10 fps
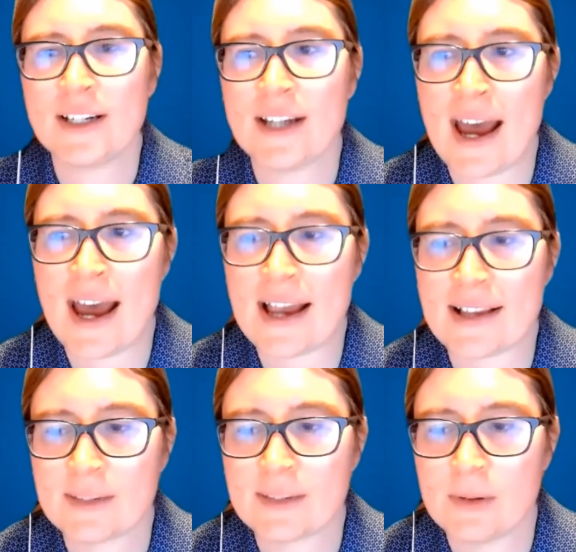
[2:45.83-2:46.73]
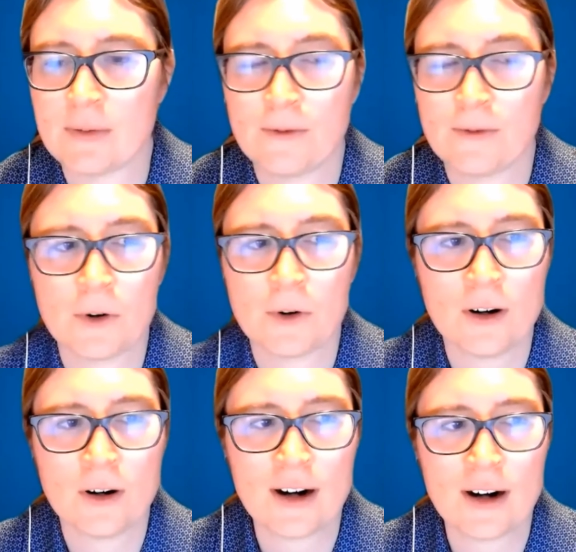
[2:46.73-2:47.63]
to ask
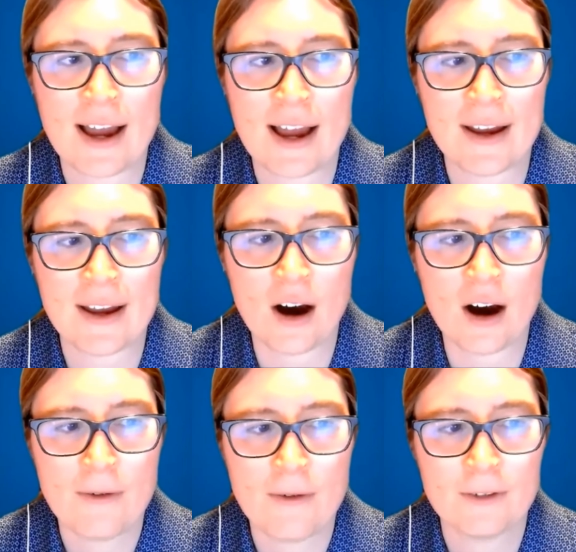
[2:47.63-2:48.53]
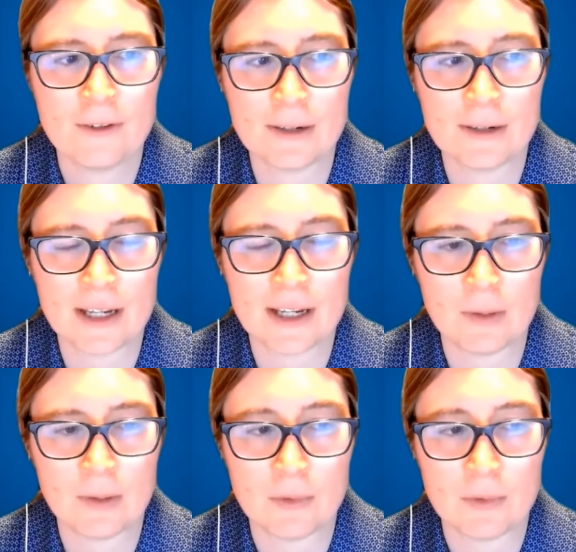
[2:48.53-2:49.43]
before I offer if
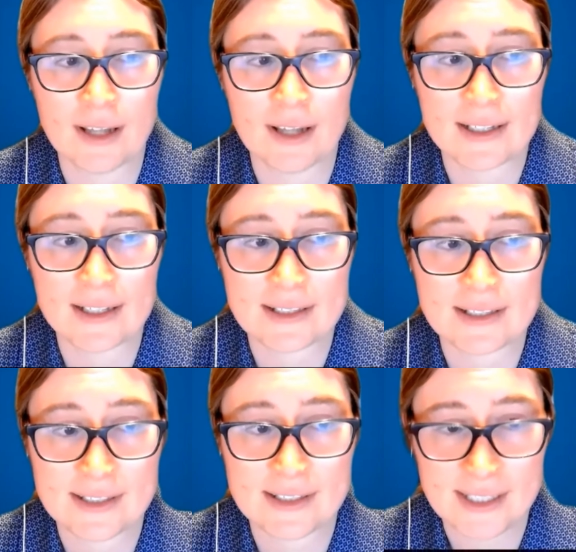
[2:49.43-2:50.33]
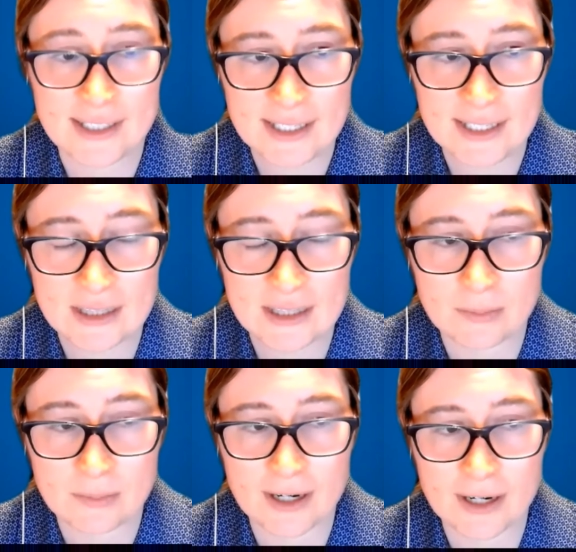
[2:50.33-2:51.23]
anyone would like to see the
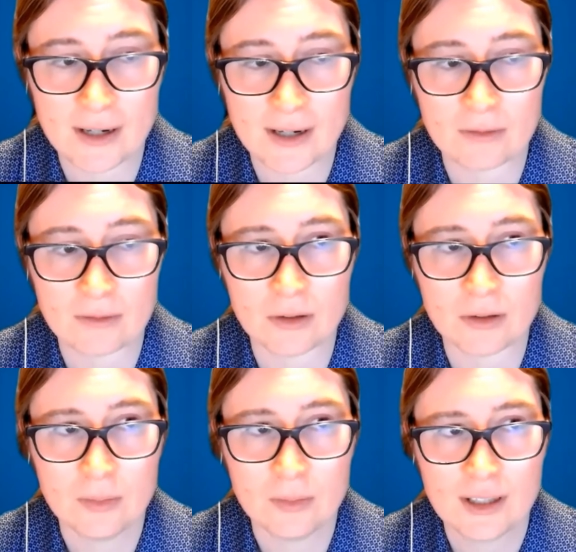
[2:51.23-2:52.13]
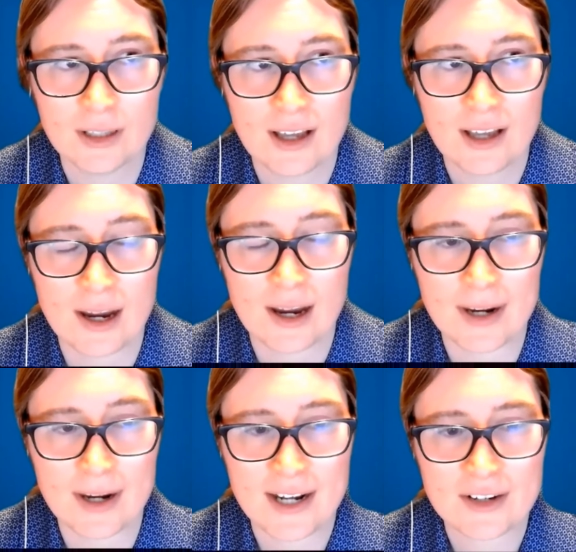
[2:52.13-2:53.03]
breakout room. I
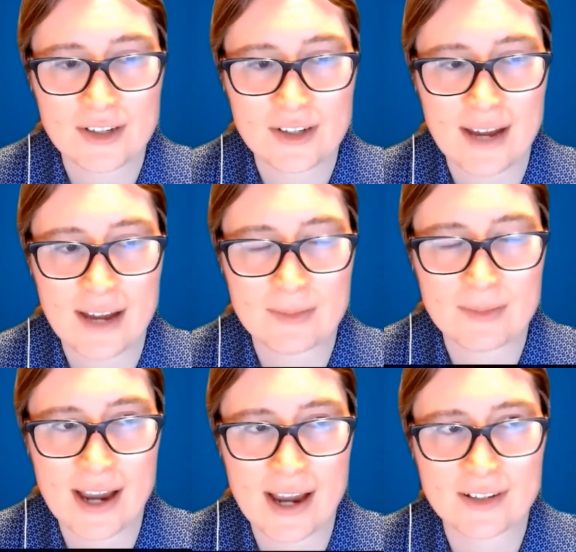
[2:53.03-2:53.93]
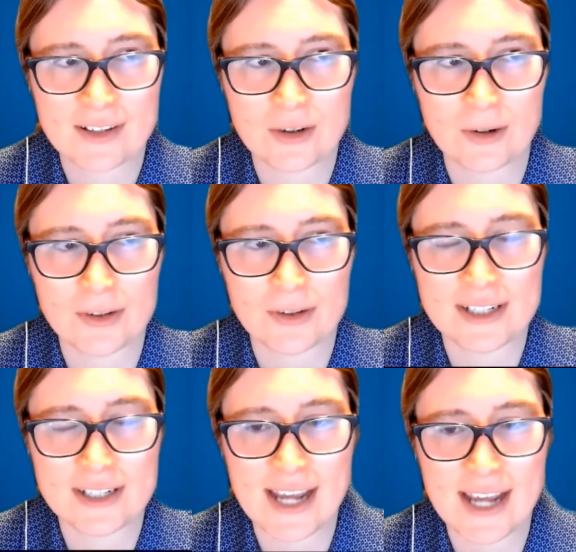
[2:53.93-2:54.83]
might actually have to pass control to
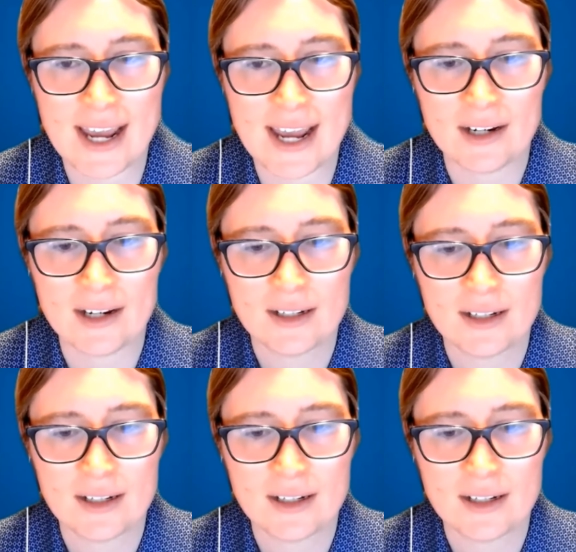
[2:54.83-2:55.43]
Dan,